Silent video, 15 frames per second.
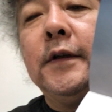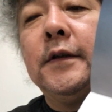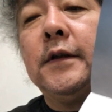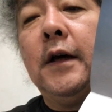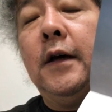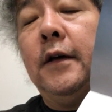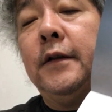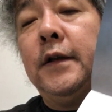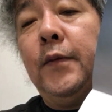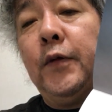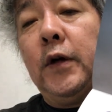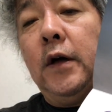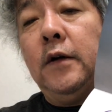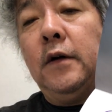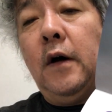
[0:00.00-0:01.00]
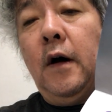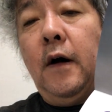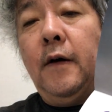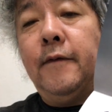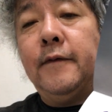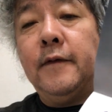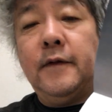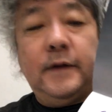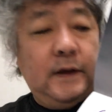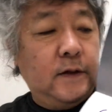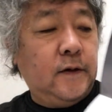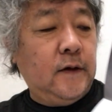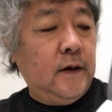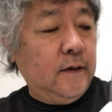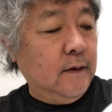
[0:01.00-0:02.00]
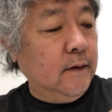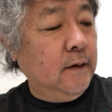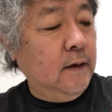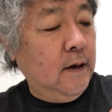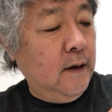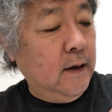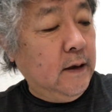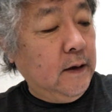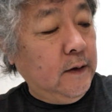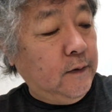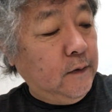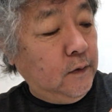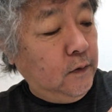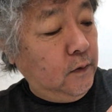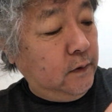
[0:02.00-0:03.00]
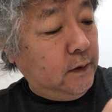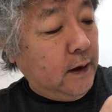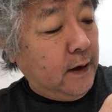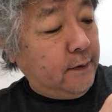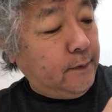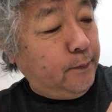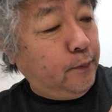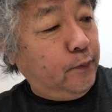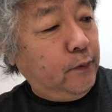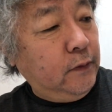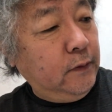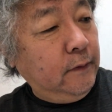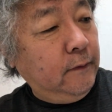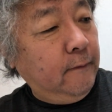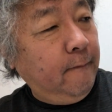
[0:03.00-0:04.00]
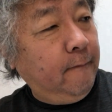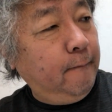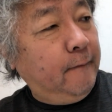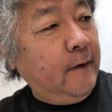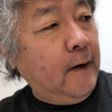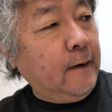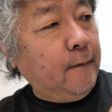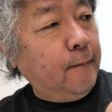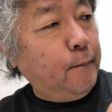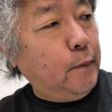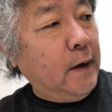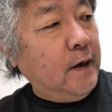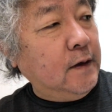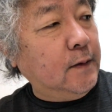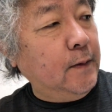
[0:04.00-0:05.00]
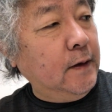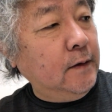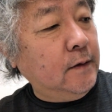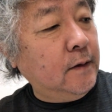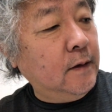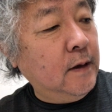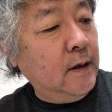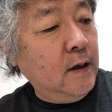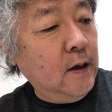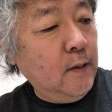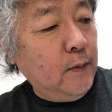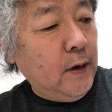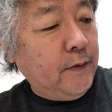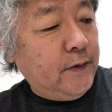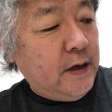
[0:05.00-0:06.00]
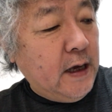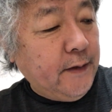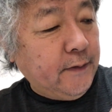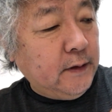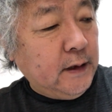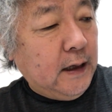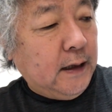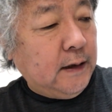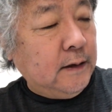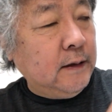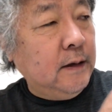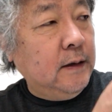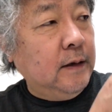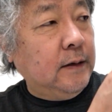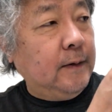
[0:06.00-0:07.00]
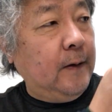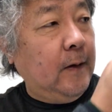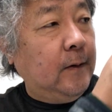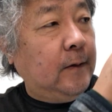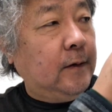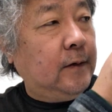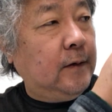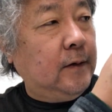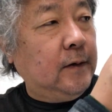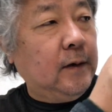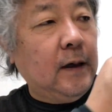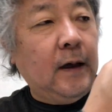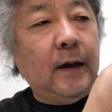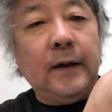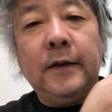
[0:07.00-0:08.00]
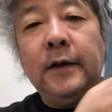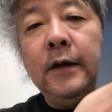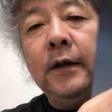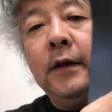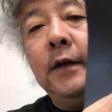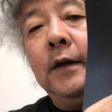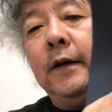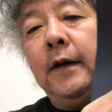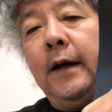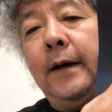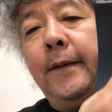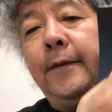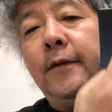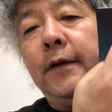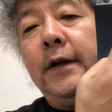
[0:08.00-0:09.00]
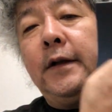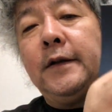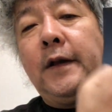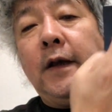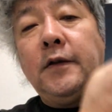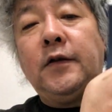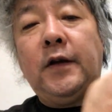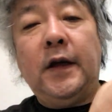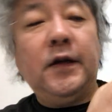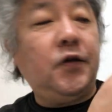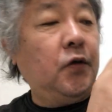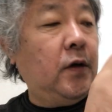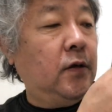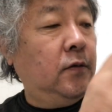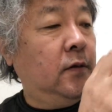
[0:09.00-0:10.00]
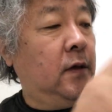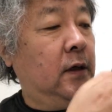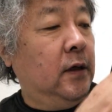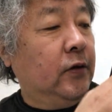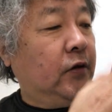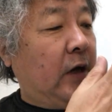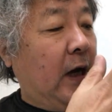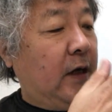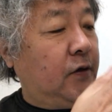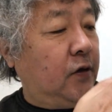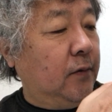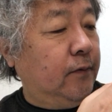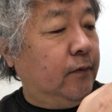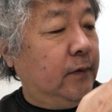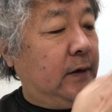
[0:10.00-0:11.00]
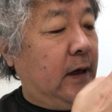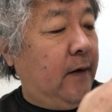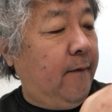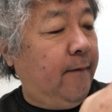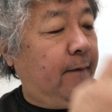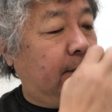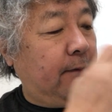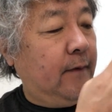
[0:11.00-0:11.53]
is typical of this season, is used at very basement. But then there are this really sensational dash of yellow